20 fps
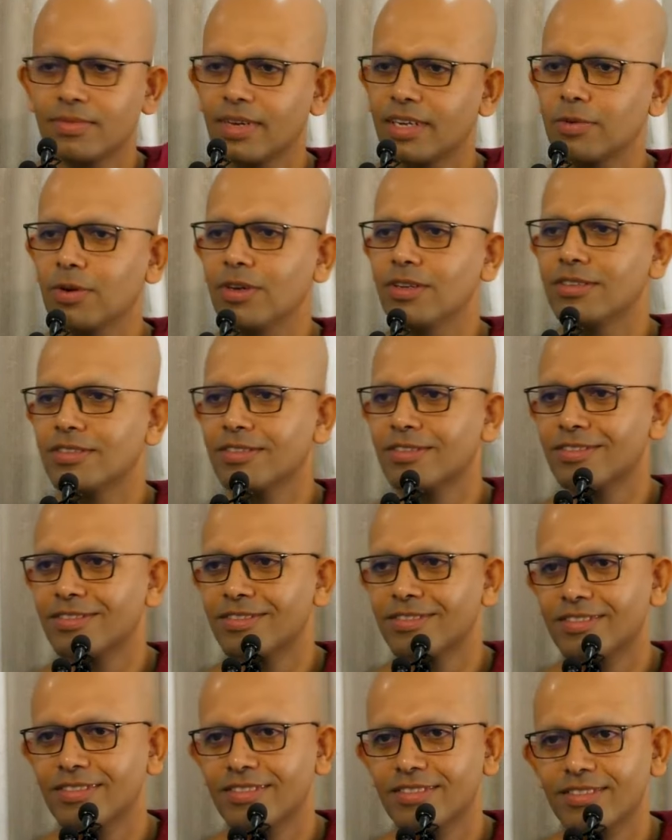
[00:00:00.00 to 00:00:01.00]
Anyone?
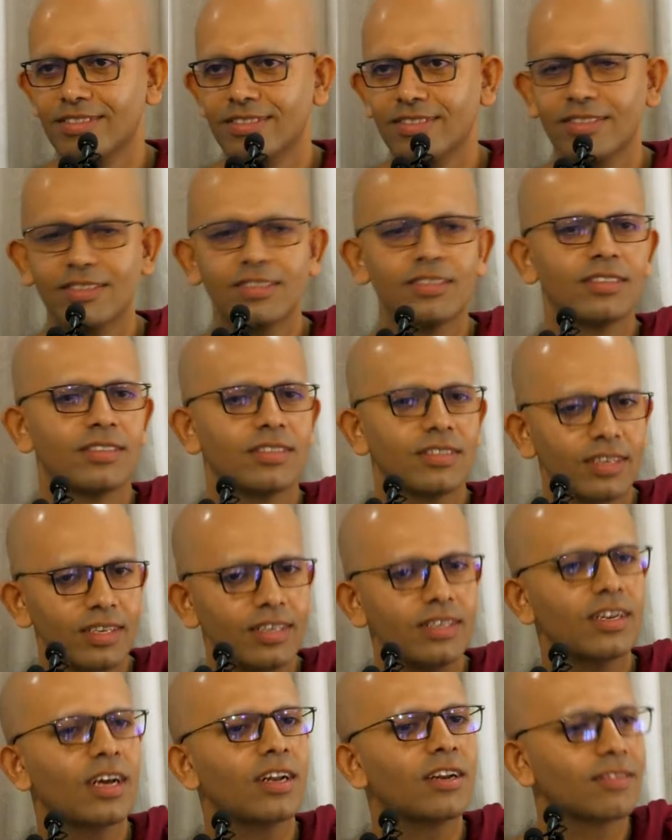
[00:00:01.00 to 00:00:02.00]

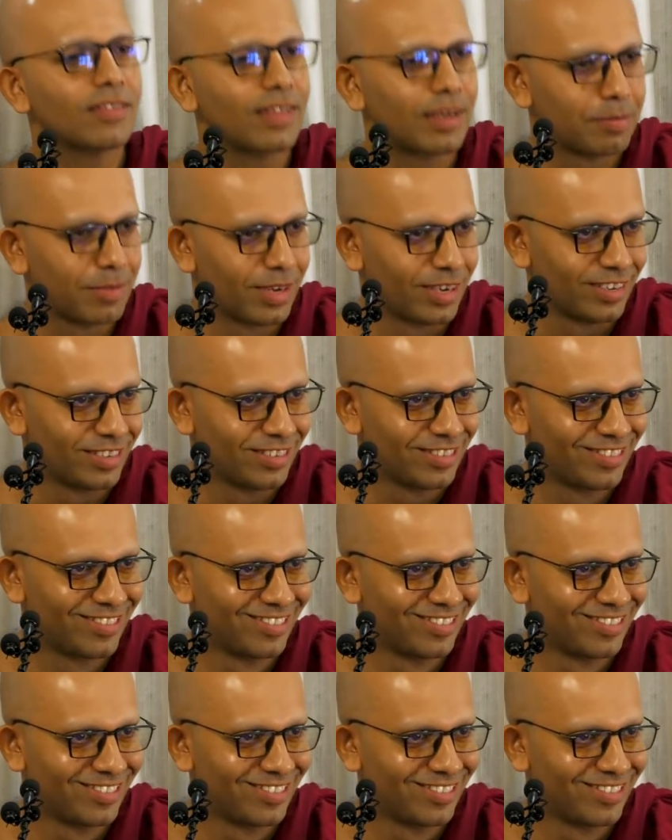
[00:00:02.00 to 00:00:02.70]
See, none of them are.